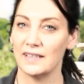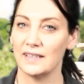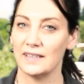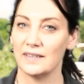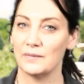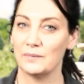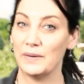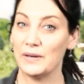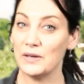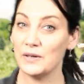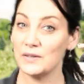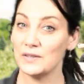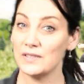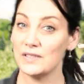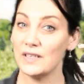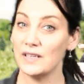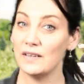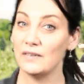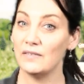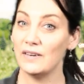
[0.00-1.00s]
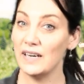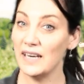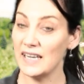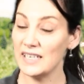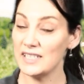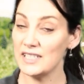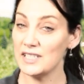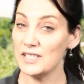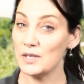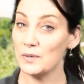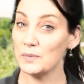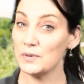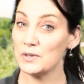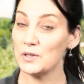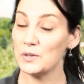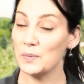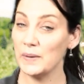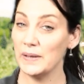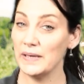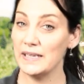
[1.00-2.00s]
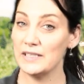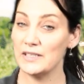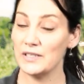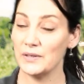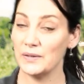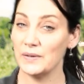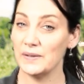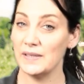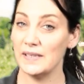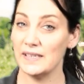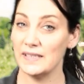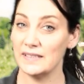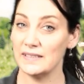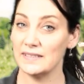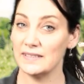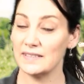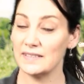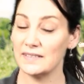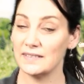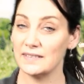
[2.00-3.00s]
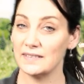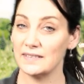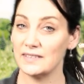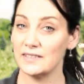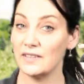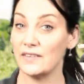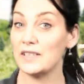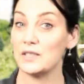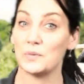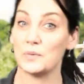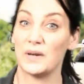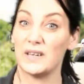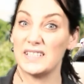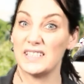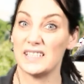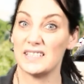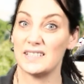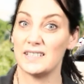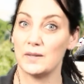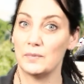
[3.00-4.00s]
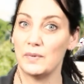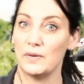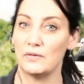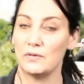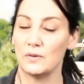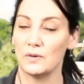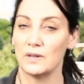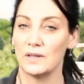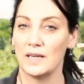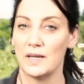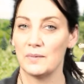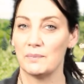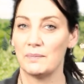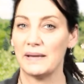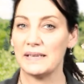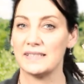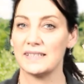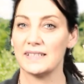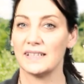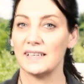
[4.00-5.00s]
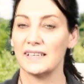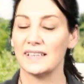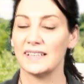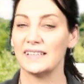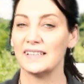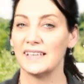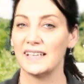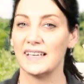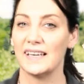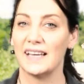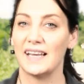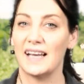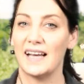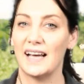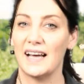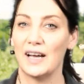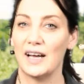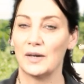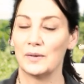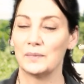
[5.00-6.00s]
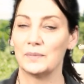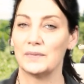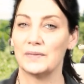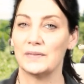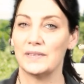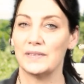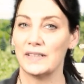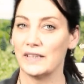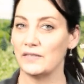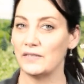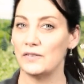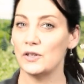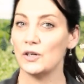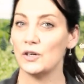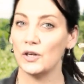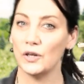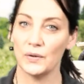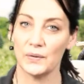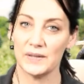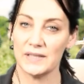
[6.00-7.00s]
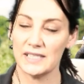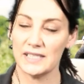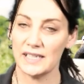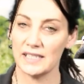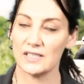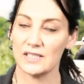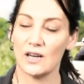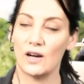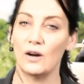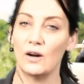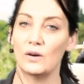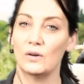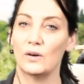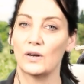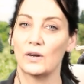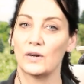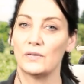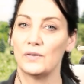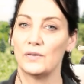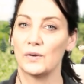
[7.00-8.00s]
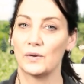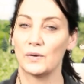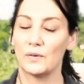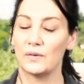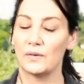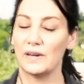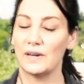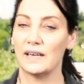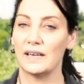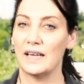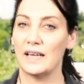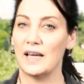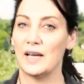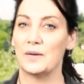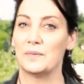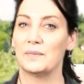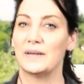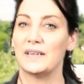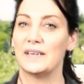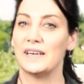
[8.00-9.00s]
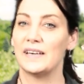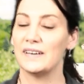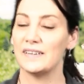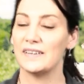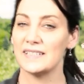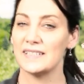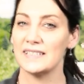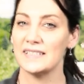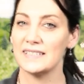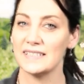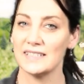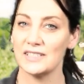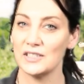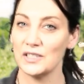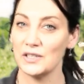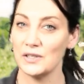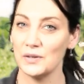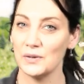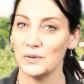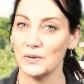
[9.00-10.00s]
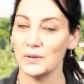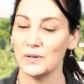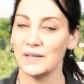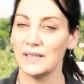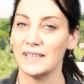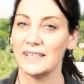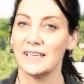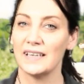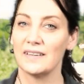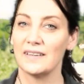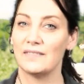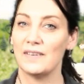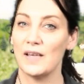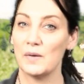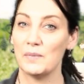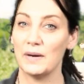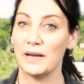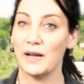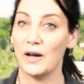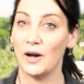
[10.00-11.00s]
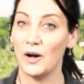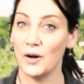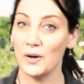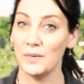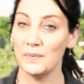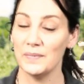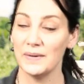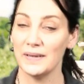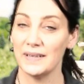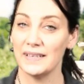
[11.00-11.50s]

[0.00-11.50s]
because the relationship was 22 years. So that's what I just said before. Basically, if you're going to inject a whole lot of your inheritance into your family home,